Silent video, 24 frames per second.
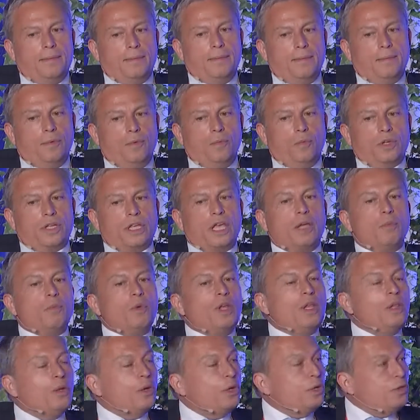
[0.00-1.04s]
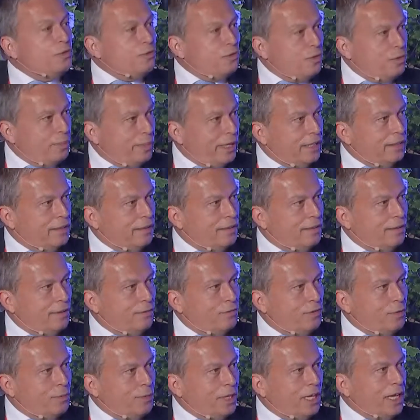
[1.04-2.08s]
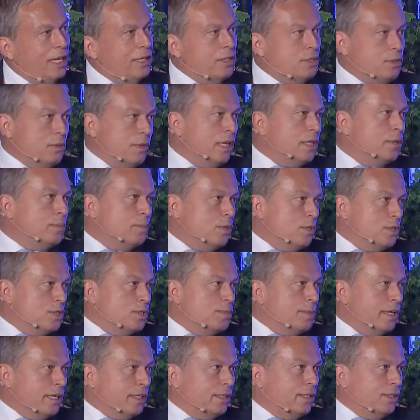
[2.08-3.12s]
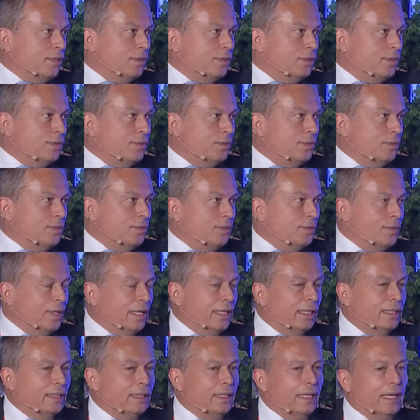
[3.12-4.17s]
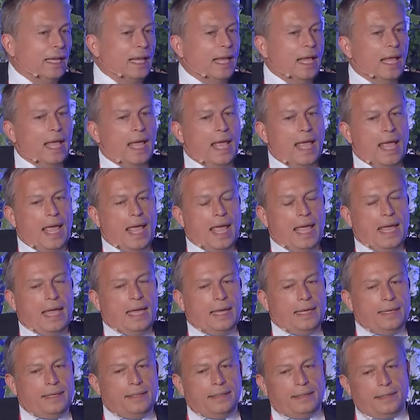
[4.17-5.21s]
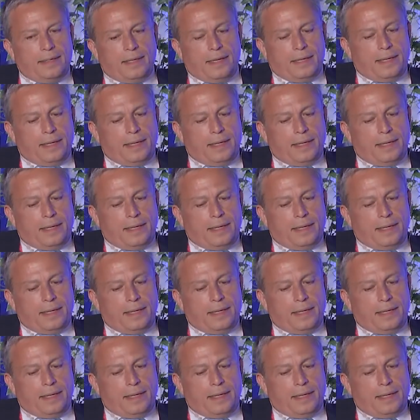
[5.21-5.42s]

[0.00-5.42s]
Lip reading: what can we learn from it from an end-to-end perspective, right? And